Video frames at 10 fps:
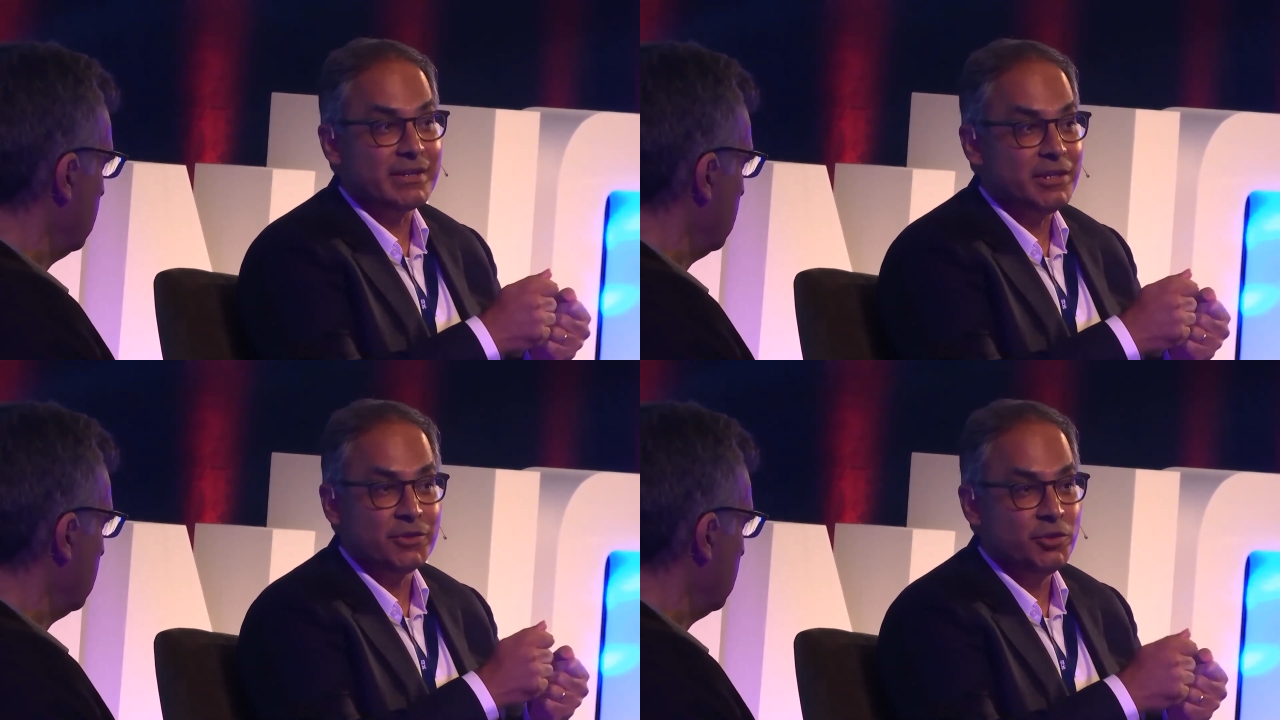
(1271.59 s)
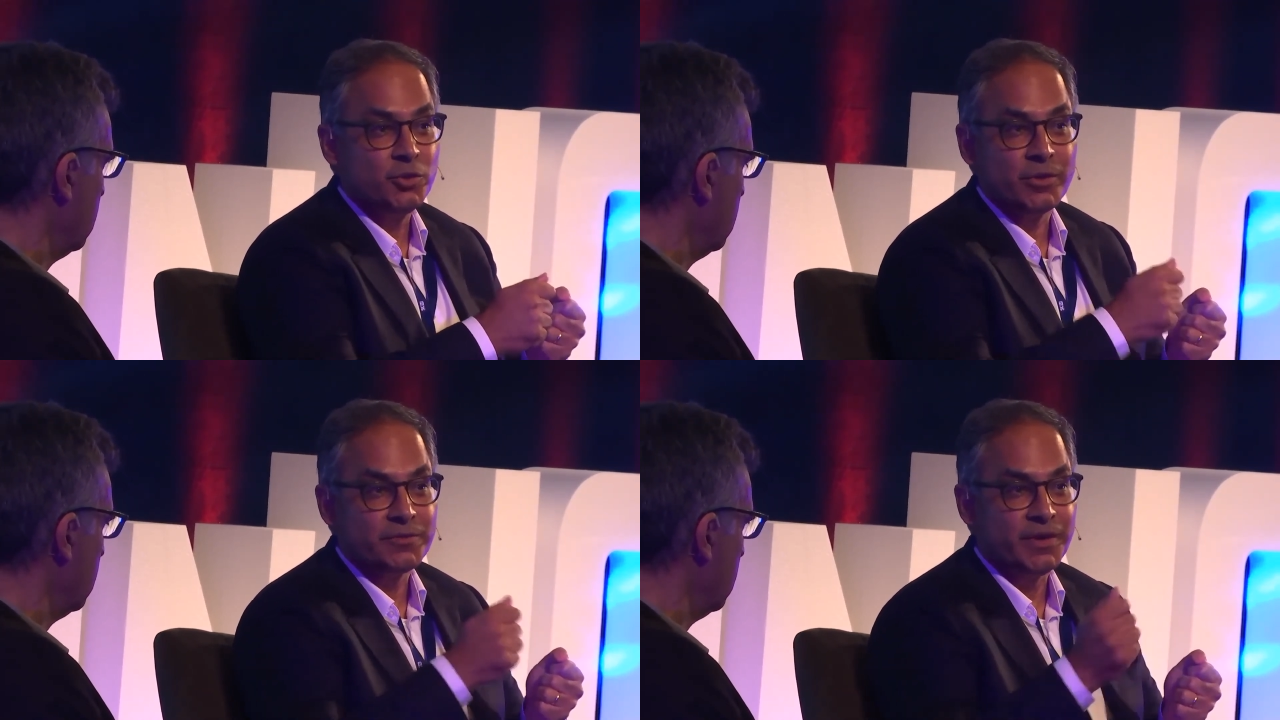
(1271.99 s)
You know, you
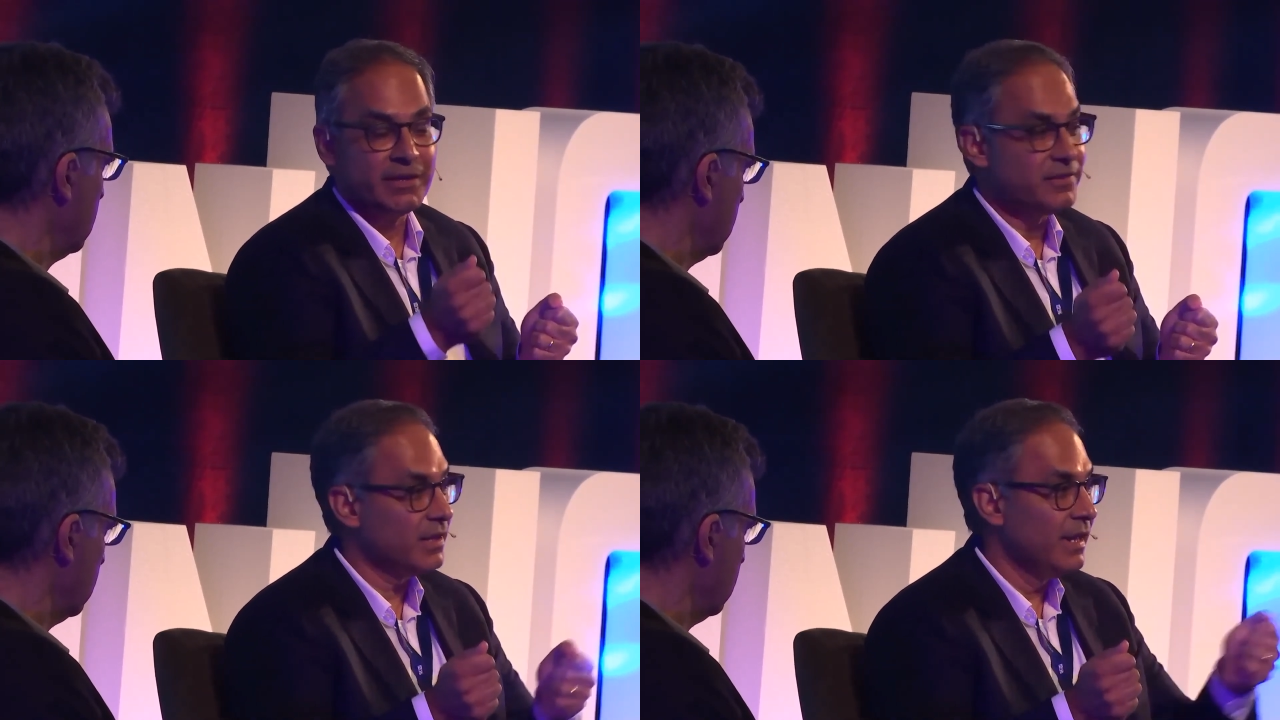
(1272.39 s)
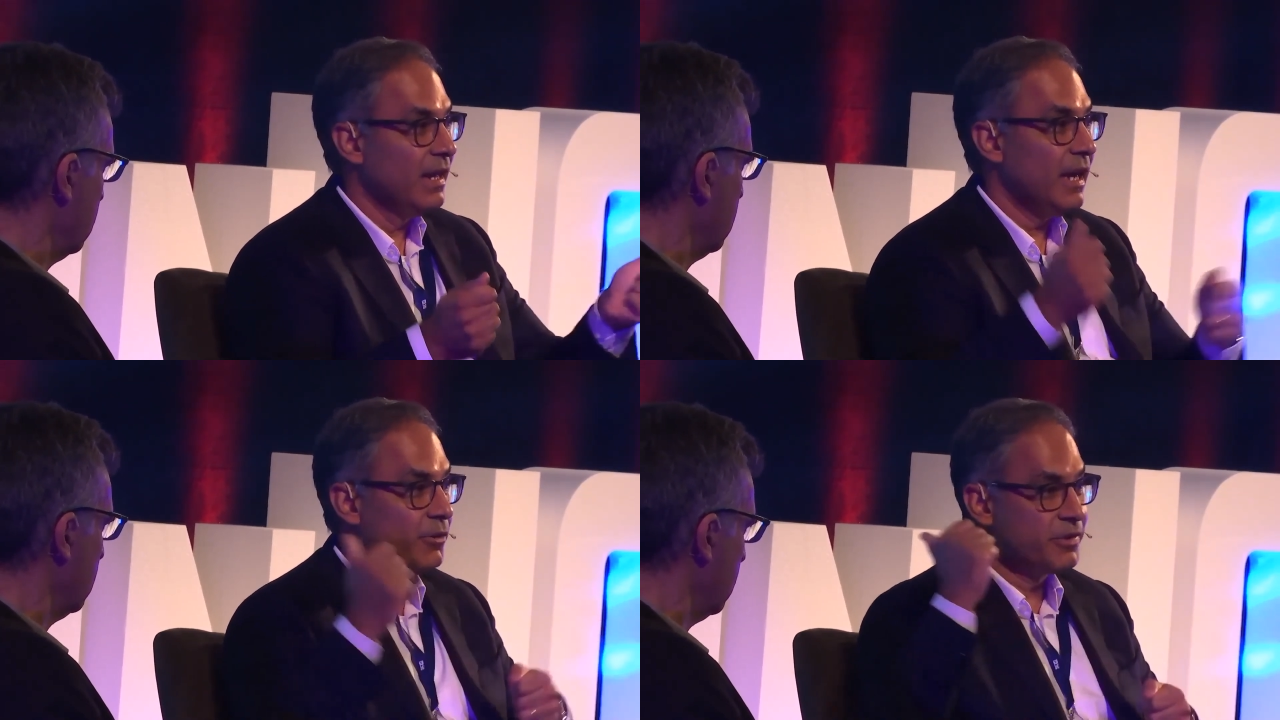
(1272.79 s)
do it faster.
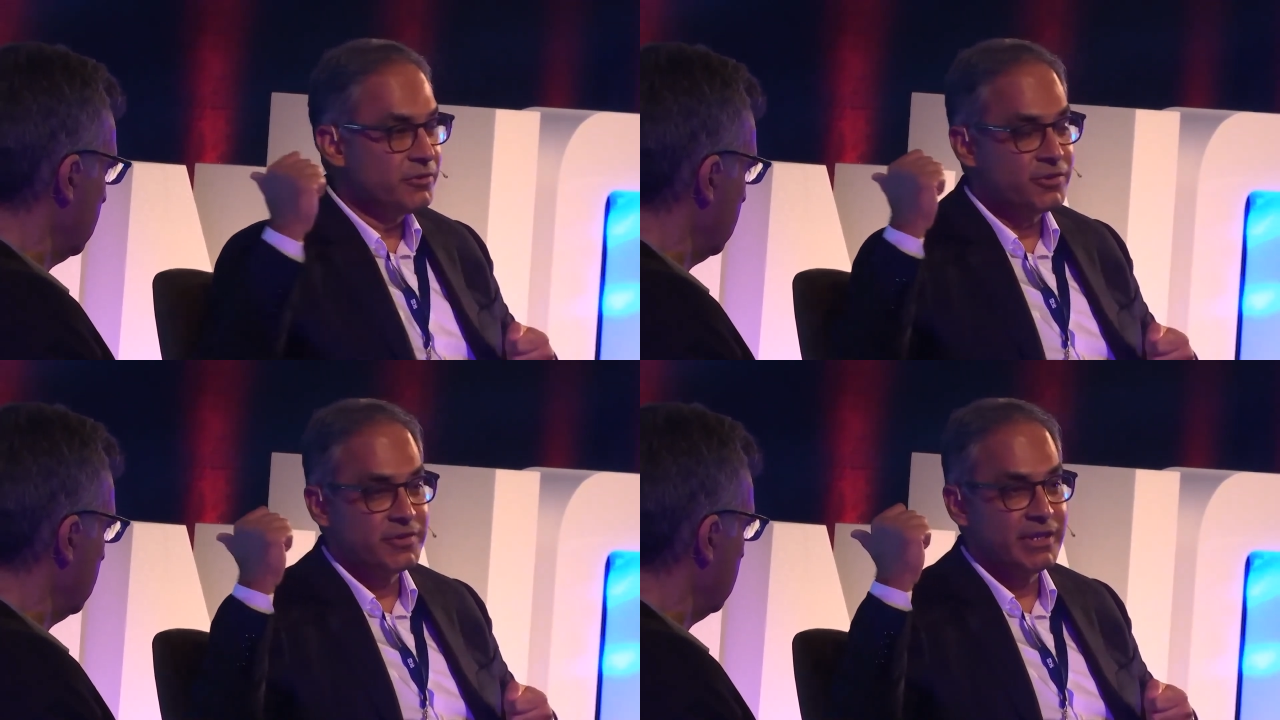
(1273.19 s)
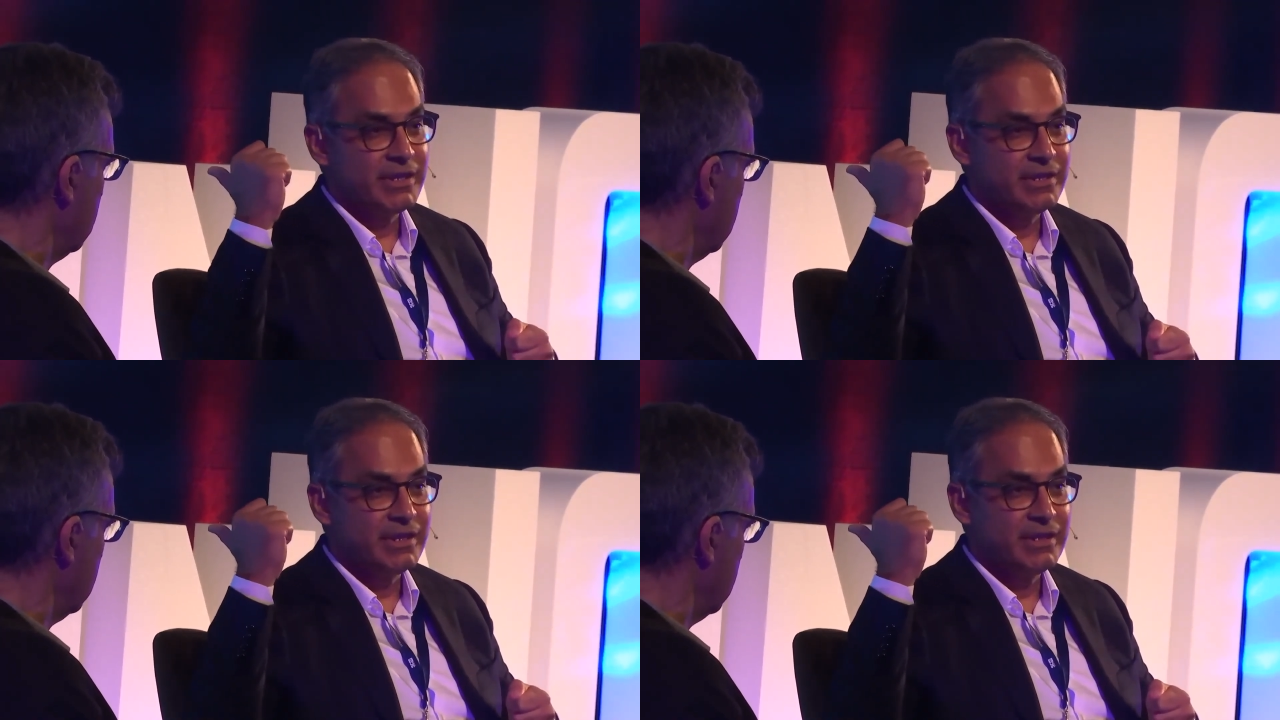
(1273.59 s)
I was interested
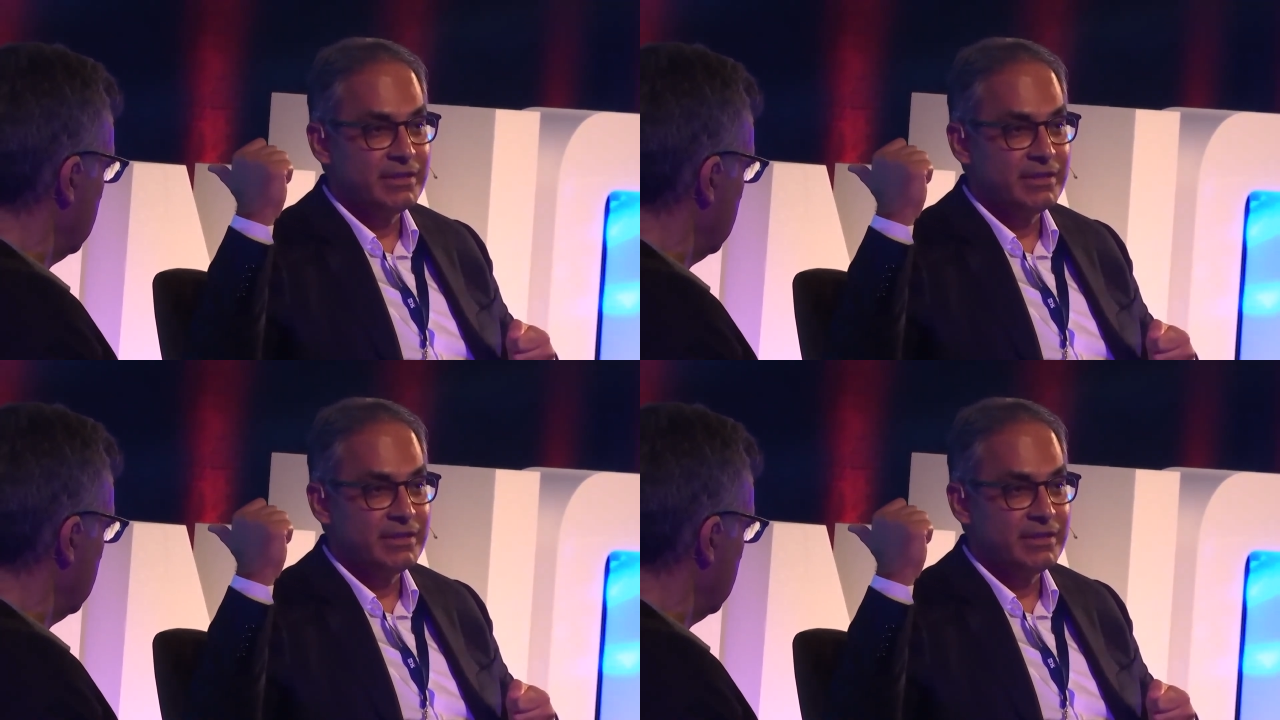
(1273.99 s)
in the